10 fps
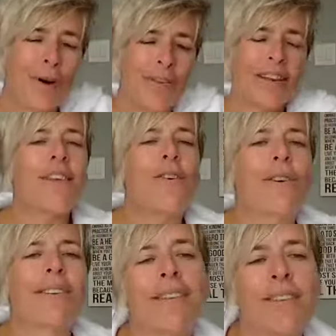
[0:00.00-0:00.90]
perfect.
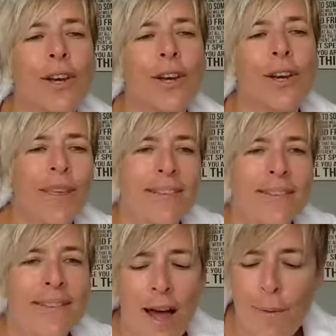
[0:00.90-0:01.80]
So is this a good place
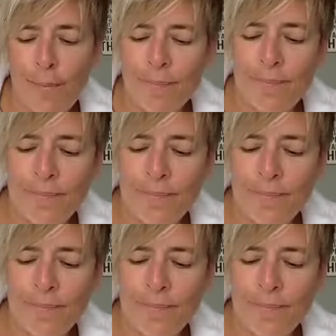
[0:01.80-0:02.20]
to stop?